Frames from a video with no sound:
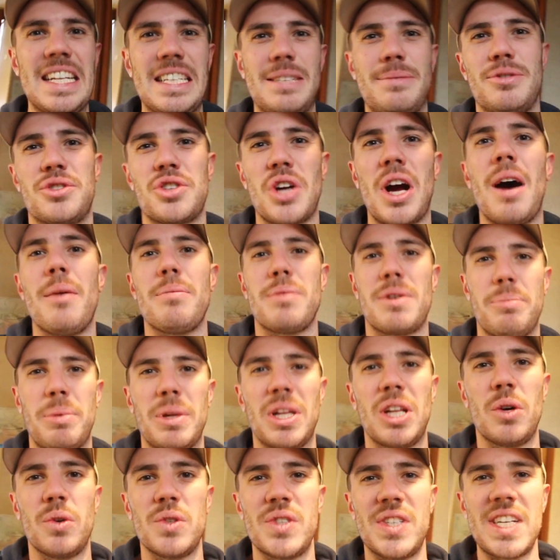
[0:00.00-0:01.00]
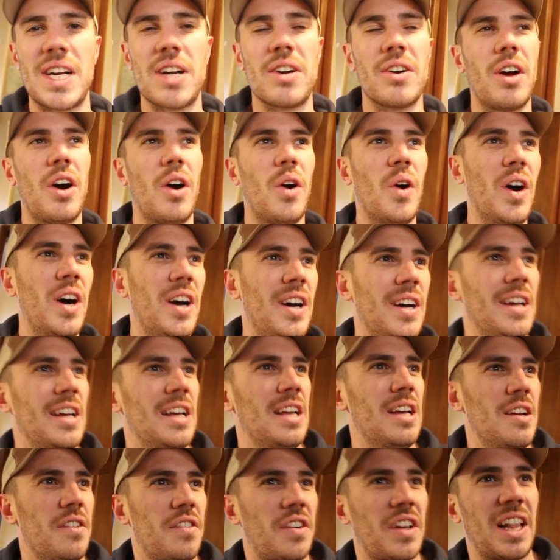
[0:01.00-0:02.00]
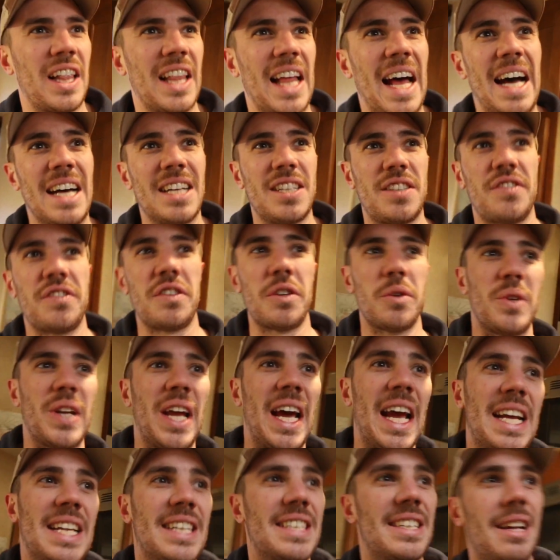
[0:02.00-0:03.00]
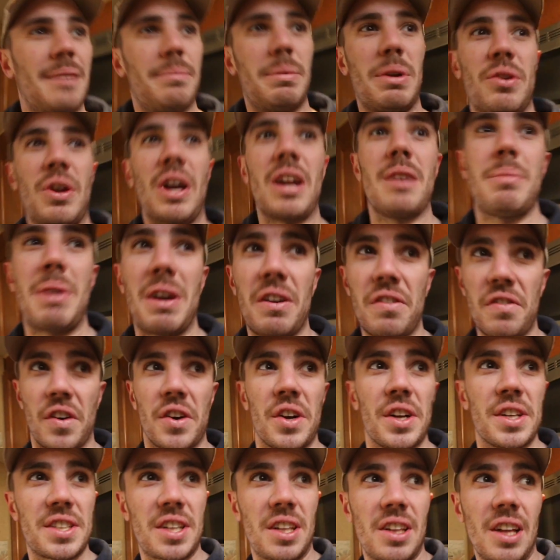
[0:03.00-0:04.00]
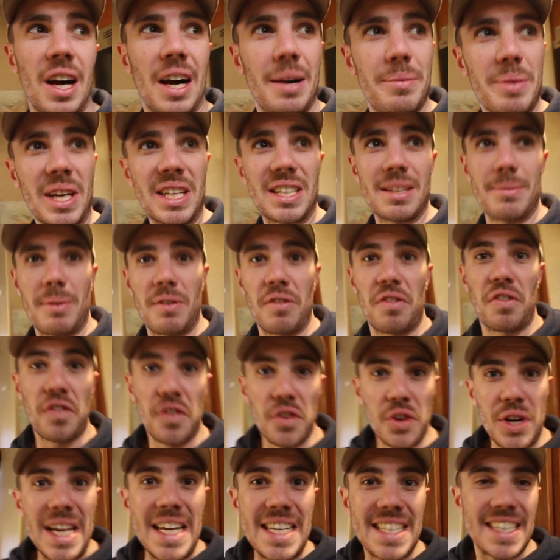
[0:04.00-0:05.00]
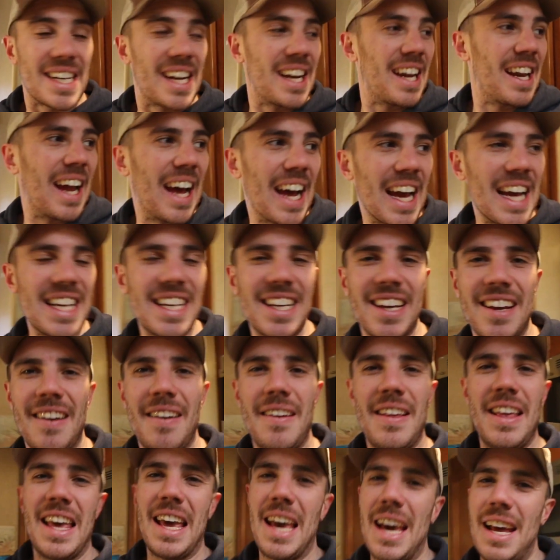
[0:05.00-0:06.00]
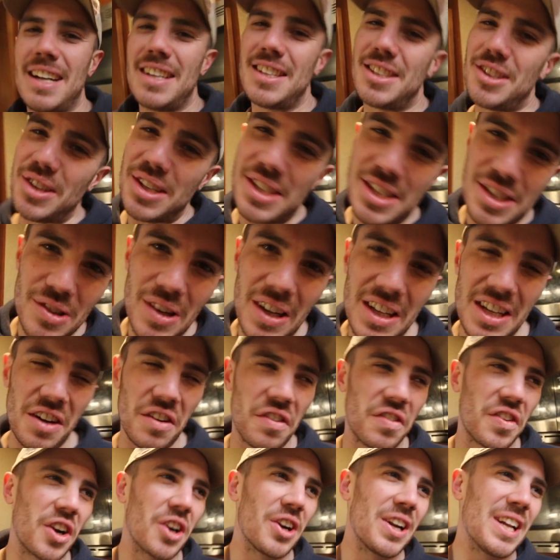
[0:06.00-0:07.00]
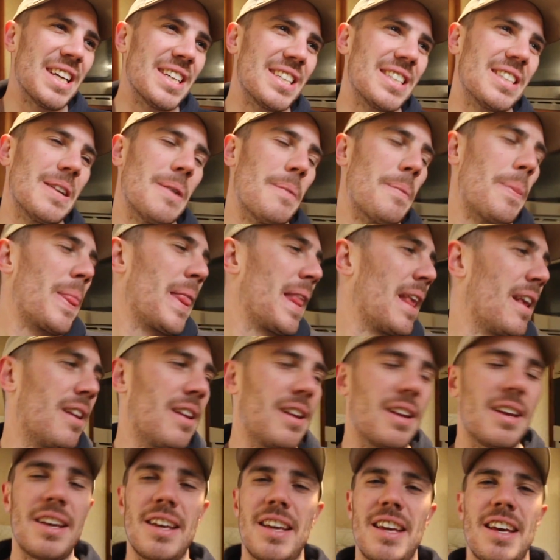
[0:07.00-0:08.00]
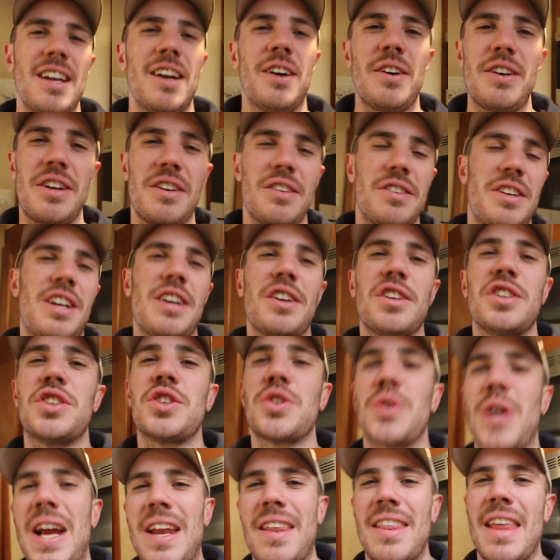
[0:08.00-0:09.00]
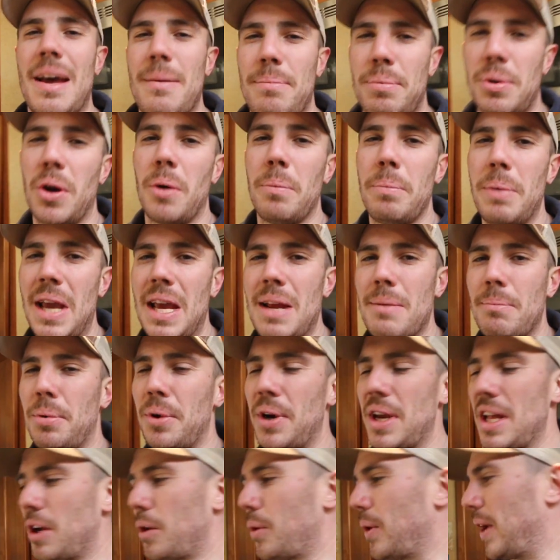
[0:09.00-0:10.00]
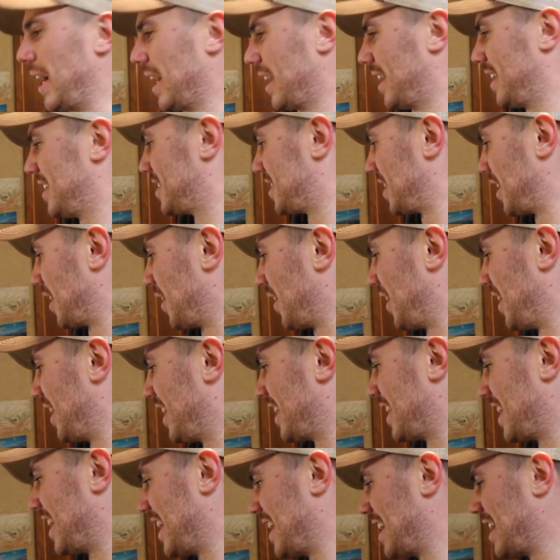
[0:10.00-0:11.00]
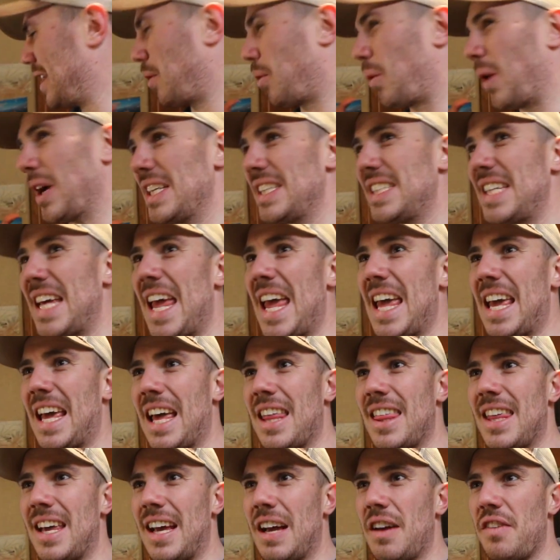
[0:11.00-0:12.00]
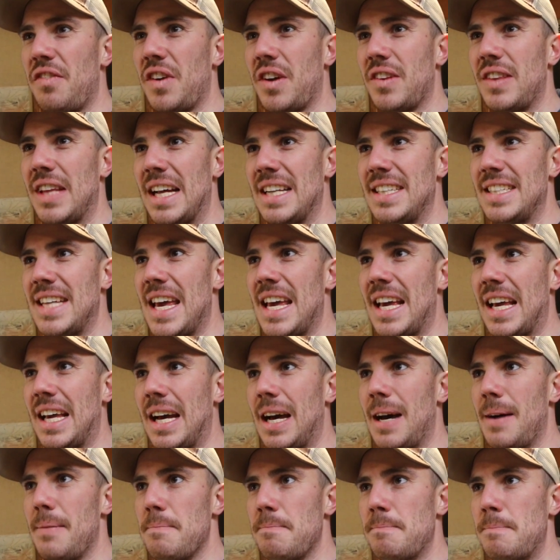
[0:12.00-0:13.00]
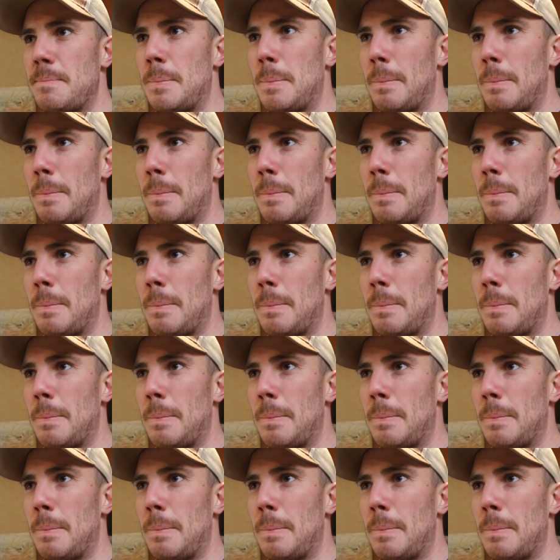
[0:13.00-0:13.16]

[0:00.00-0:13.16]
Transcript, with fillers: it's dropped below zero for the last few nights and I've been running my furnace a lot because I've been freezing at night and as soon as you run your furnace, you know, you're, you're draining that propane pretty quick. So one tank, I think I filled that tank up